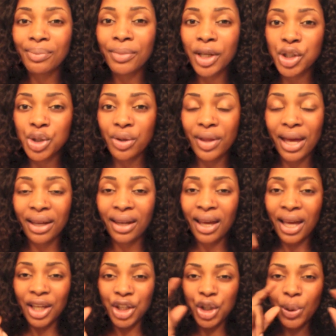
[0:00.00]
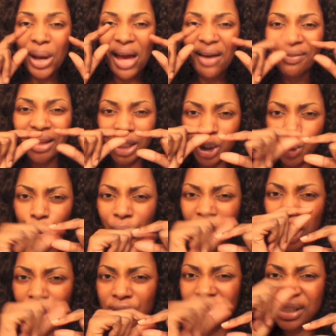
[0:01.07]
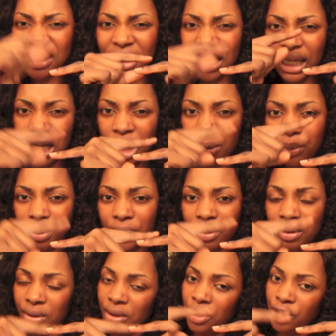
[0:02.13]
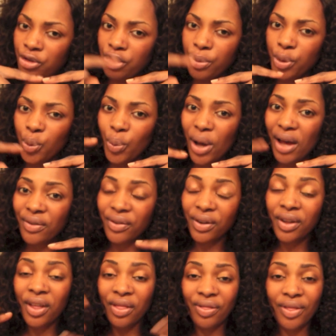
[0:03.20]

and make sure that you don't have like little hair sticking up from the weft.